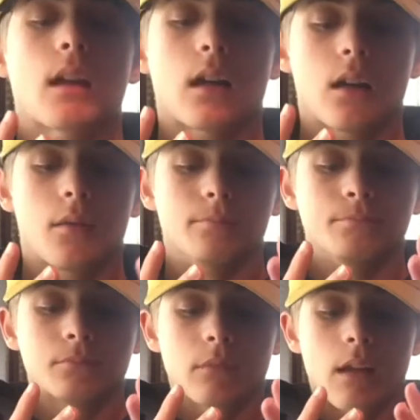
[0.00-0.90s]
I
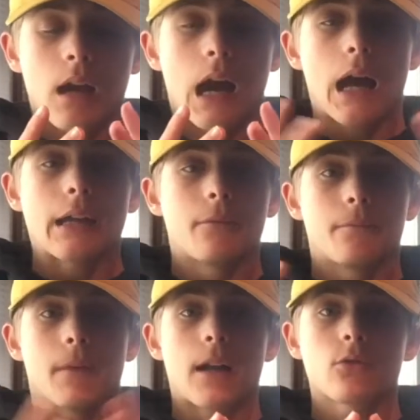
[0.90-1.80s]

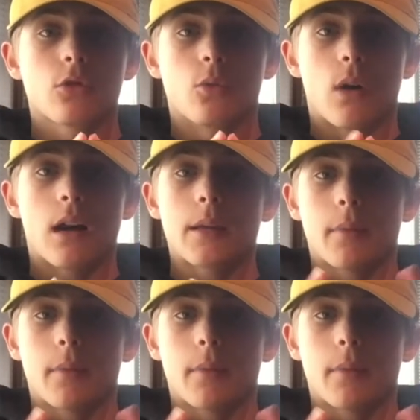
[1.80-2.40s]
don't know why.